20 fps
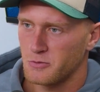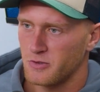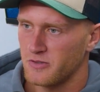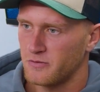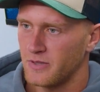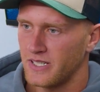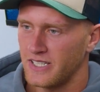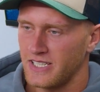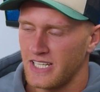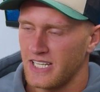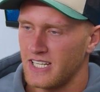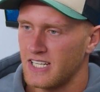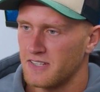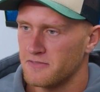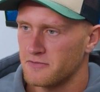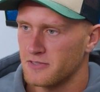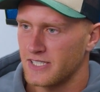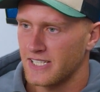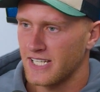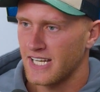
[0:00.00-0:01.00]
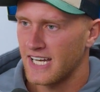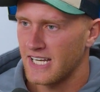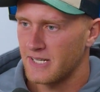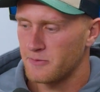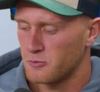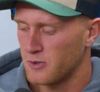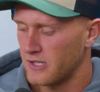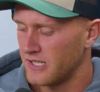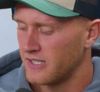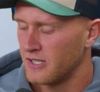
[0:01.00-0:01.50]
We've been in every
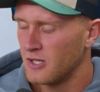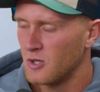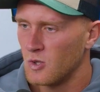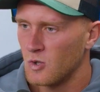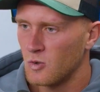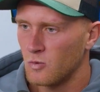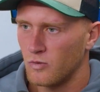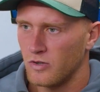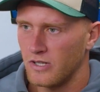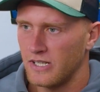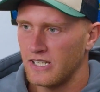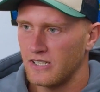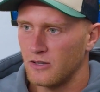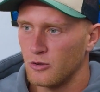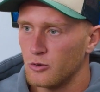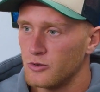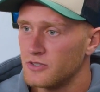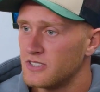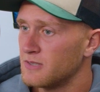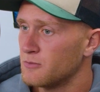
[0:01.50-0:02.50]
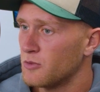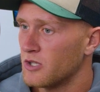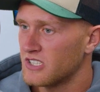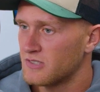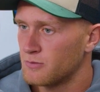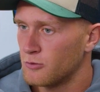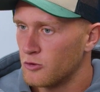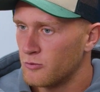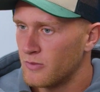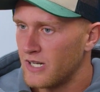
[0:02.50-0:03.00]
game where we're losing by
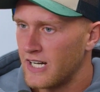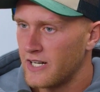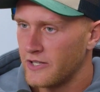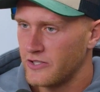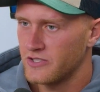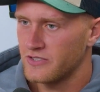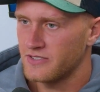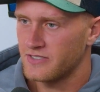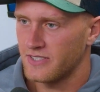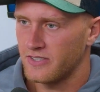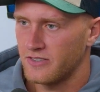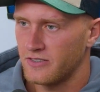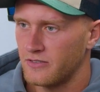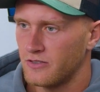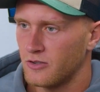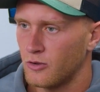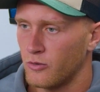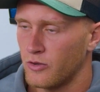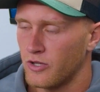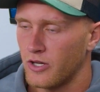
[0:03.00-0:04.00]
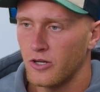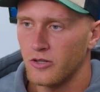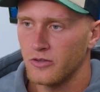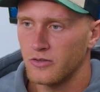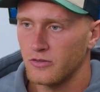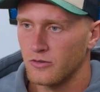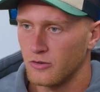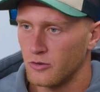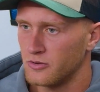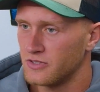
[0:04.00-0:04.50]
small margins, and although
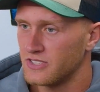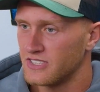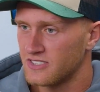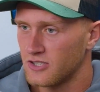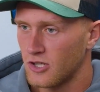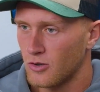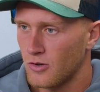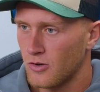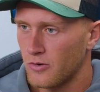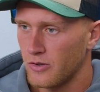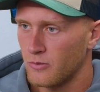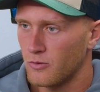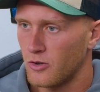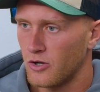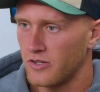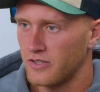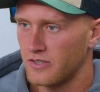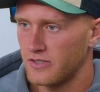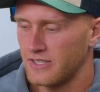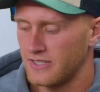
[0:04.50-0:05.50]
losing is not what we want,